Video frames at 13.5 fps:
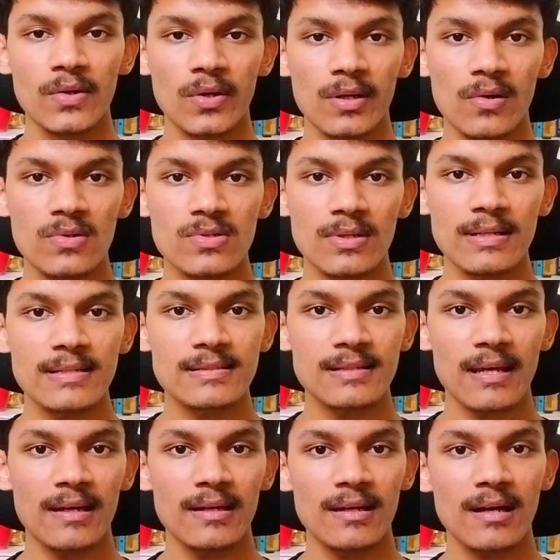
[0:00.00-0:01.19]
you can also list
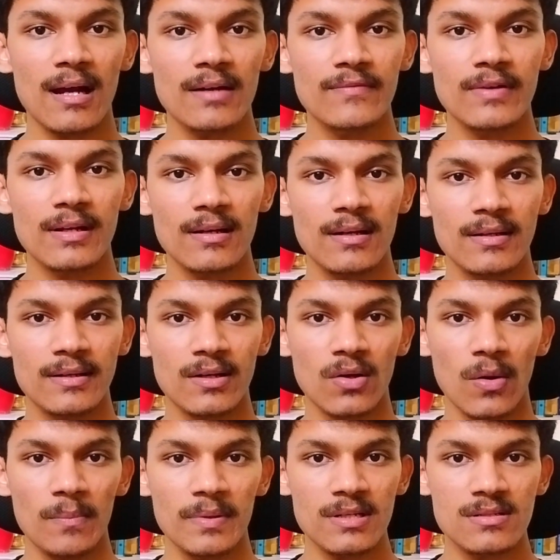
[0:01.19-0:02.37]
any hardware related
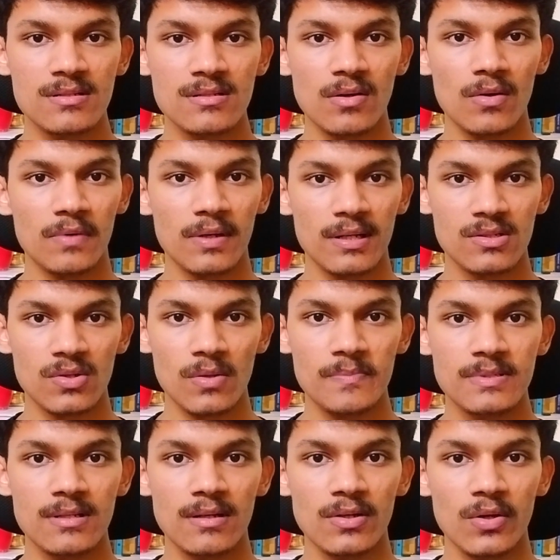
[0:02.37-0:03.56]
competitions or
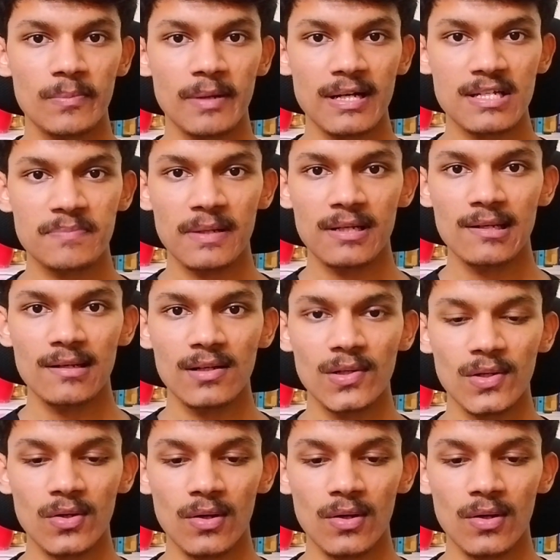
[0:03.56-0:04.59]
workshops that you have participated in your